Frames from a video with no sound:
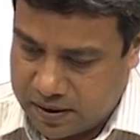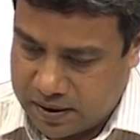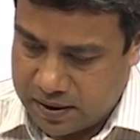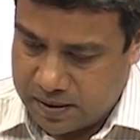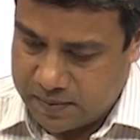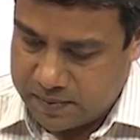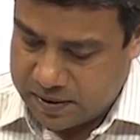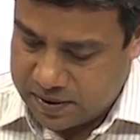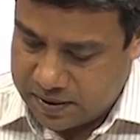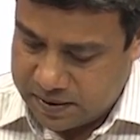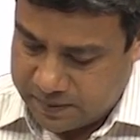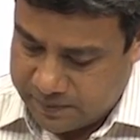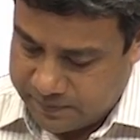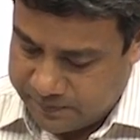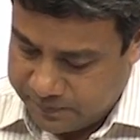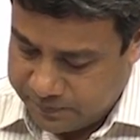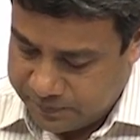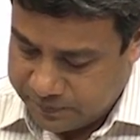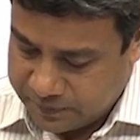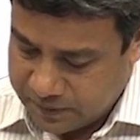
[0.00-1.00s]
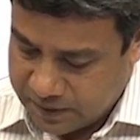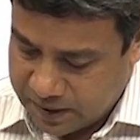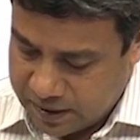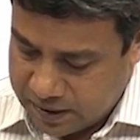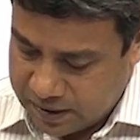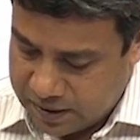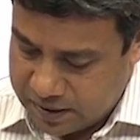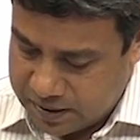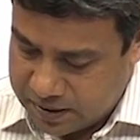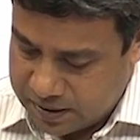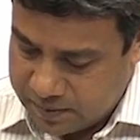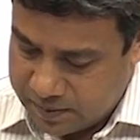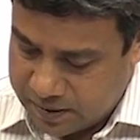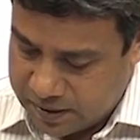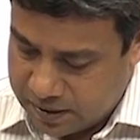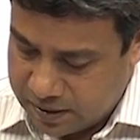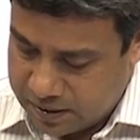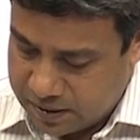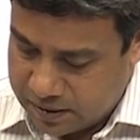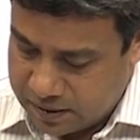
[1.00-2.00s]
times dc by
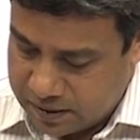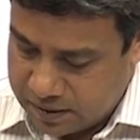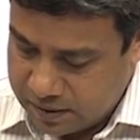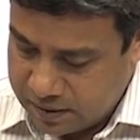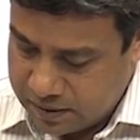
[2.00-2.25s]
dr.